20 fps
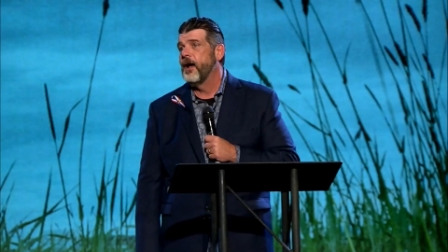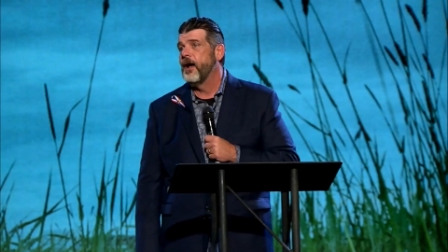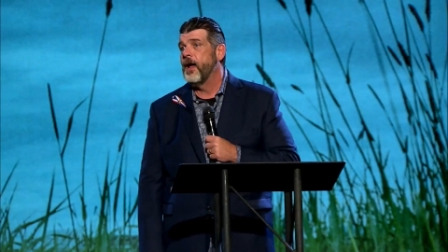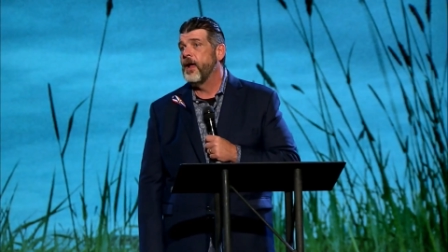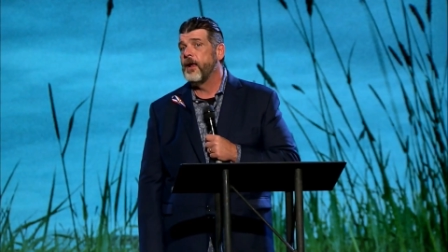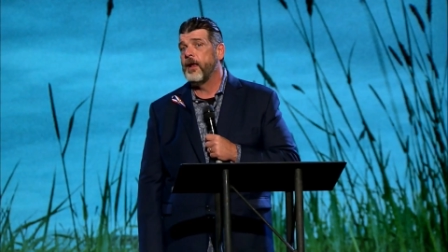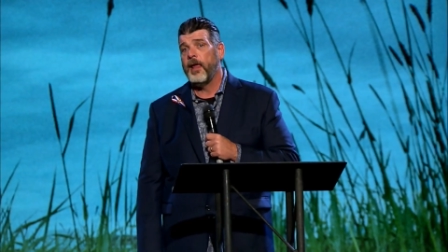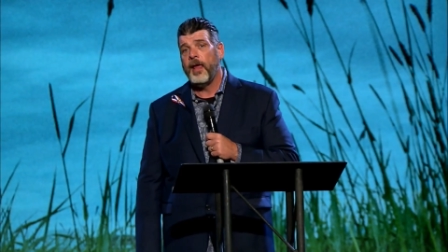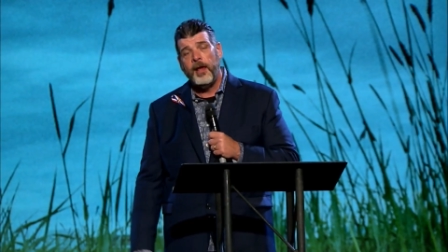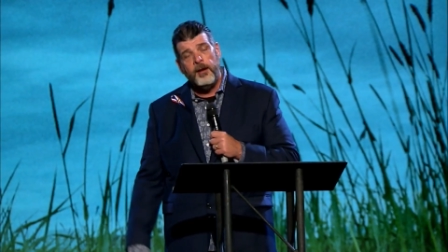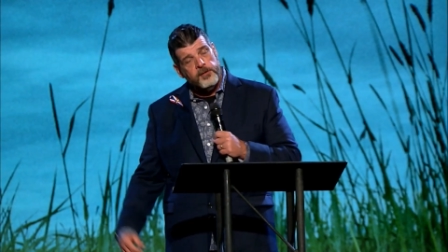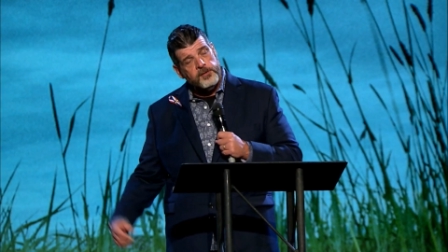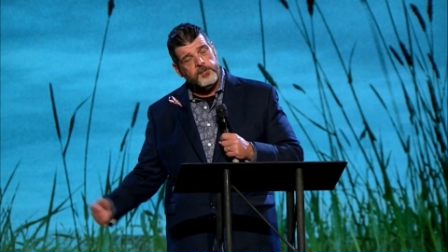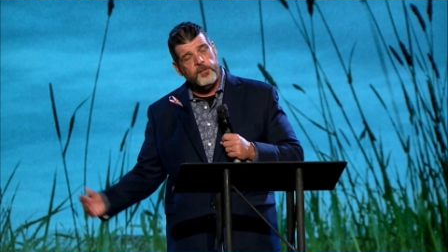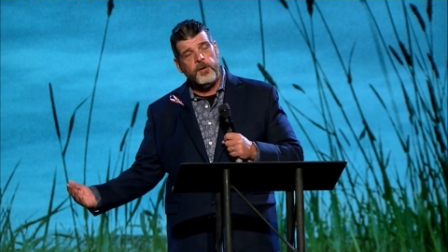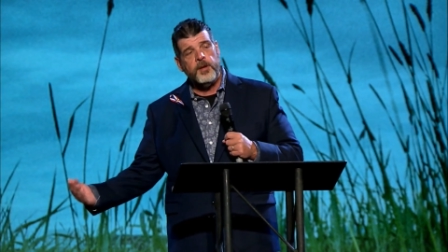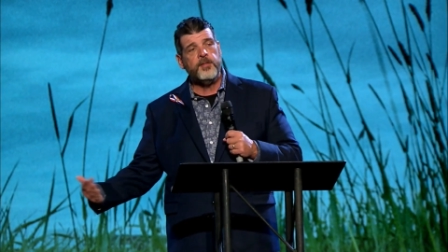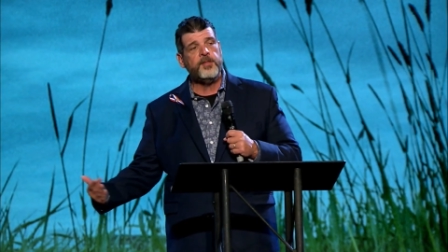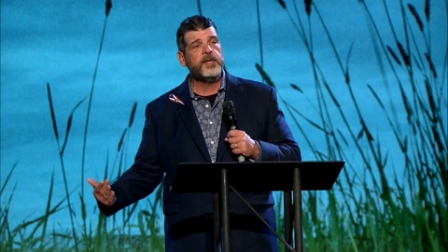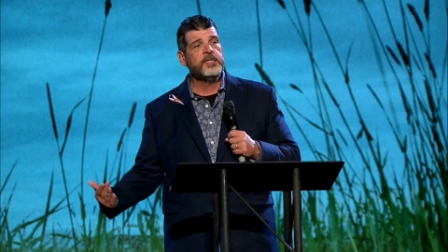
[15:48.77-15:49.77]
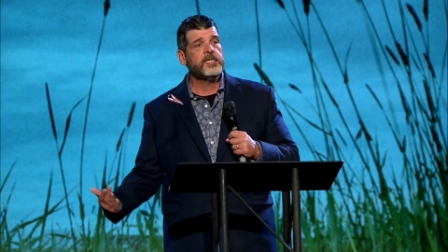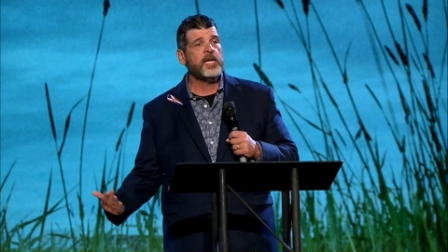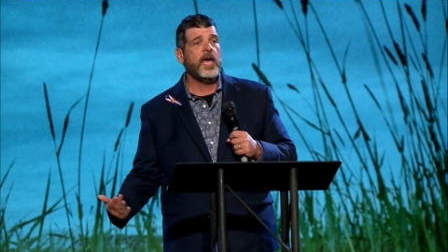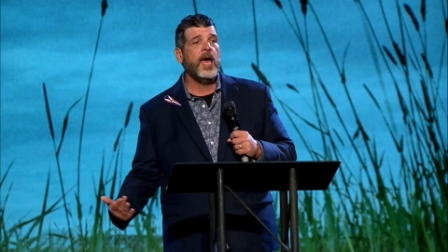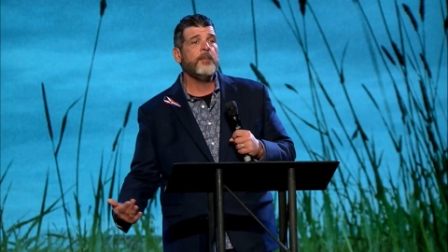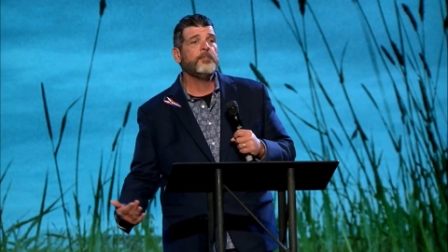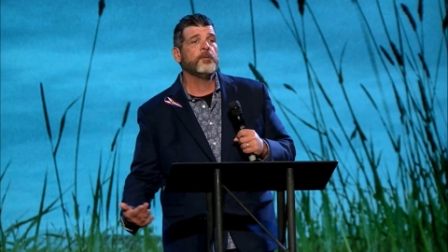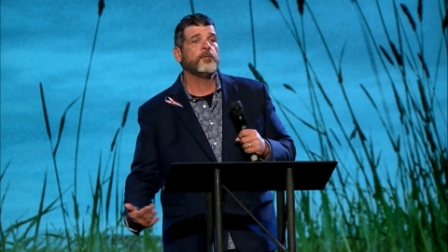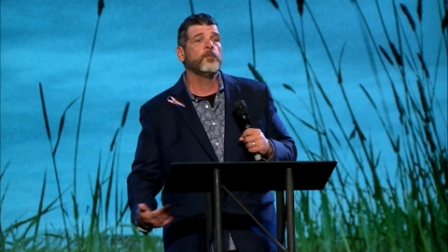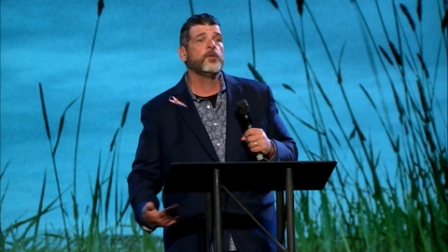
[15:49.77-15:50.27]
And here's one of the things that
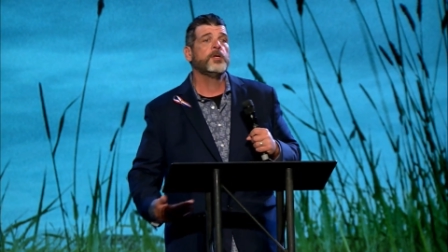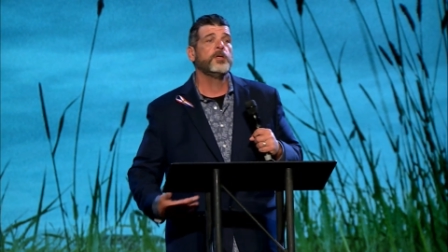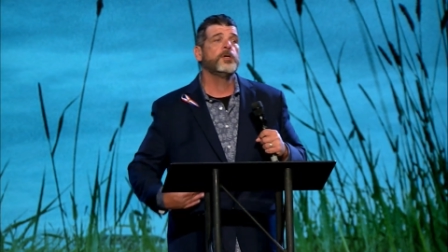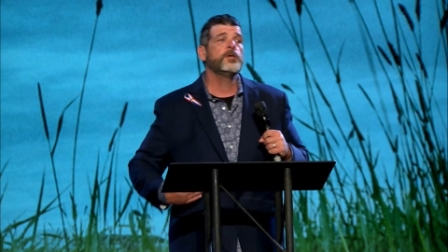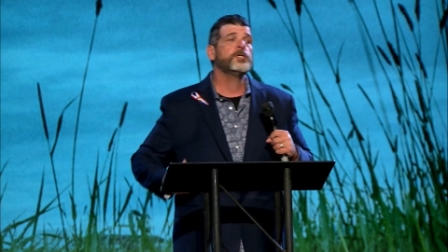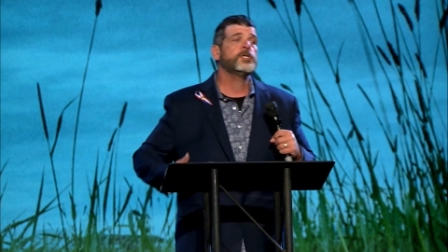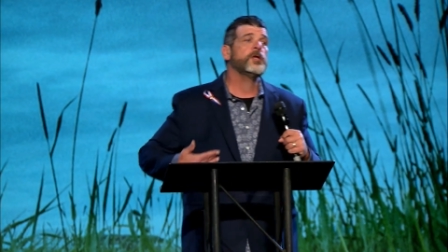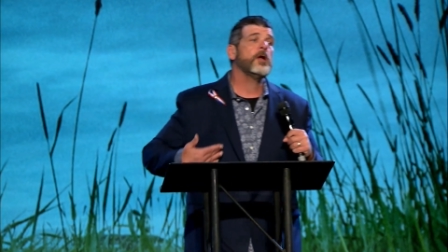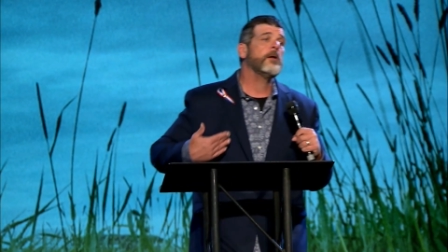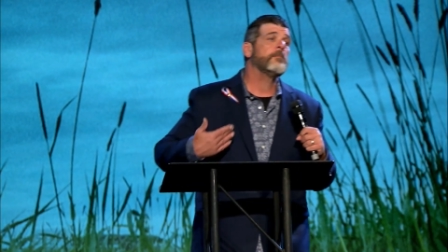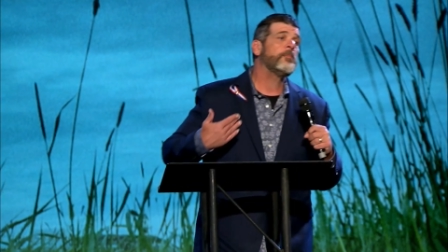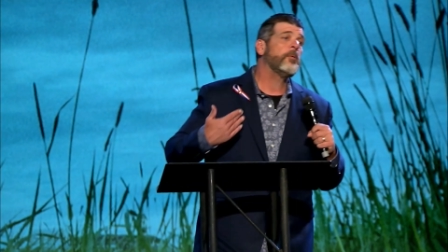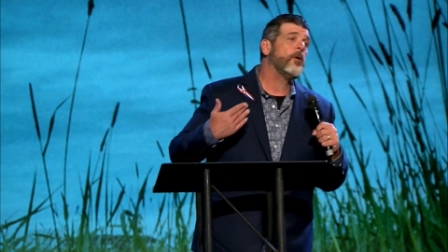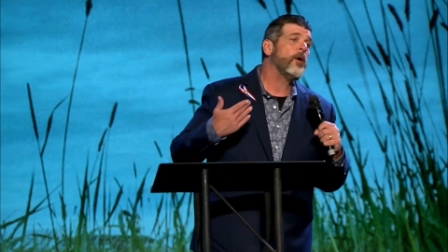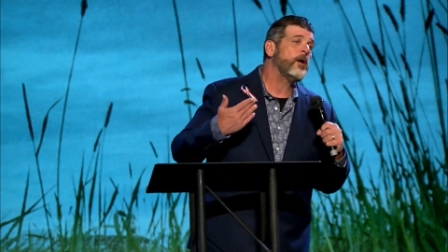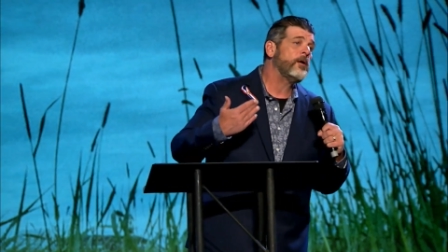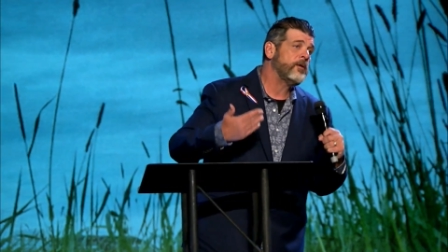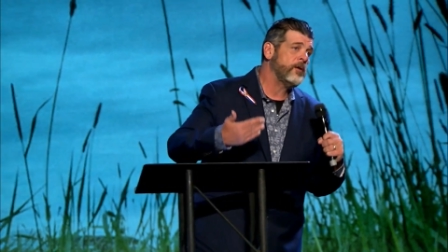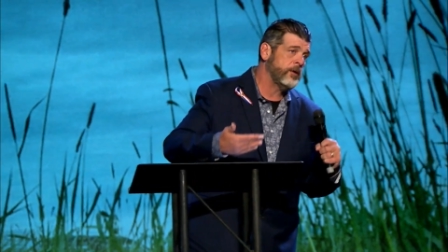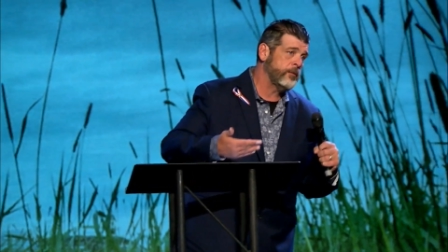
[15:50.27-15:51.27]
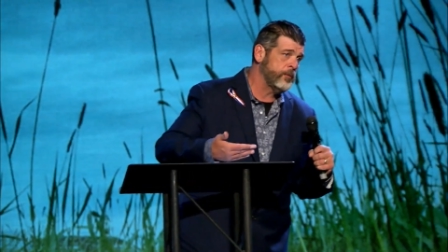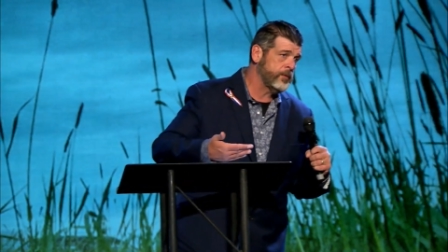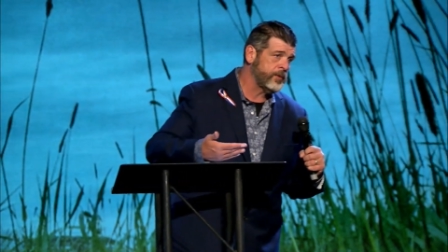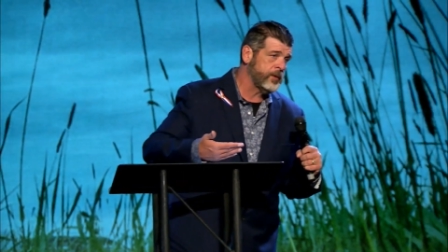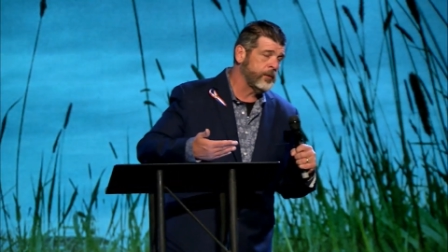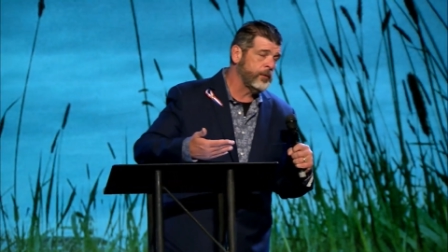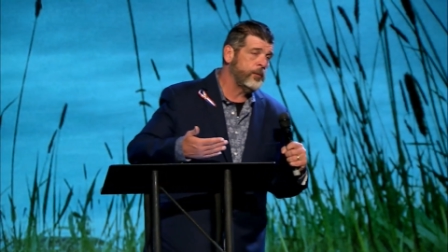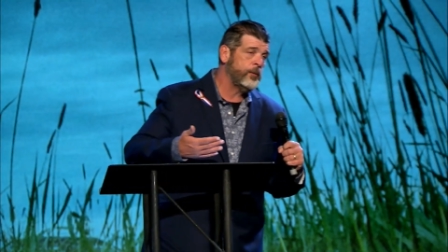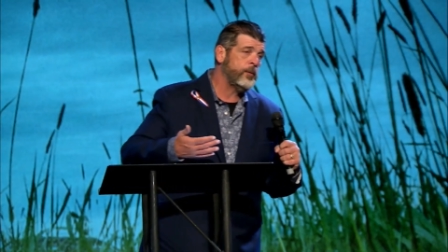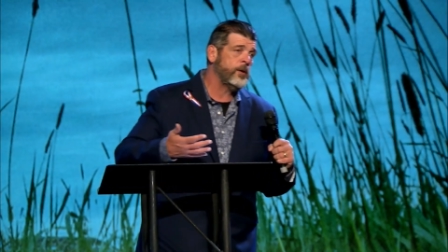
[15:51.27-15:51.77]
happen. When you start partnering with the
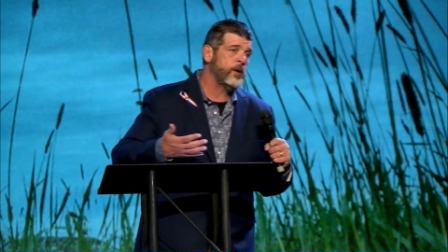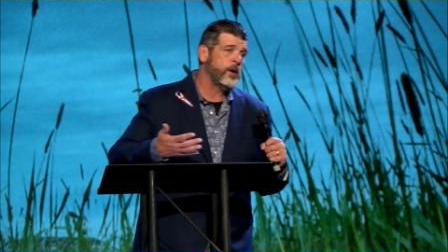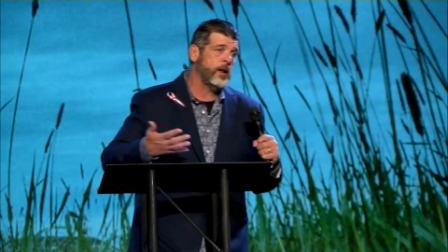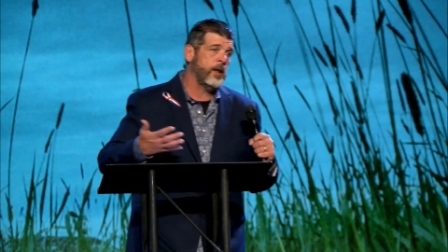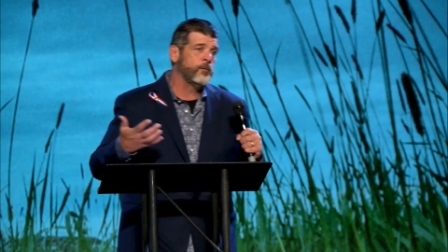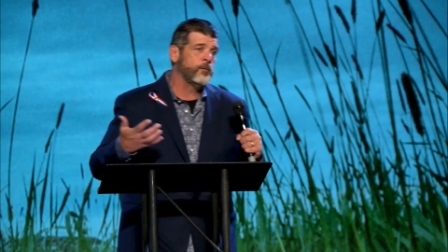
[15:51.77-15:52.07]
Lord and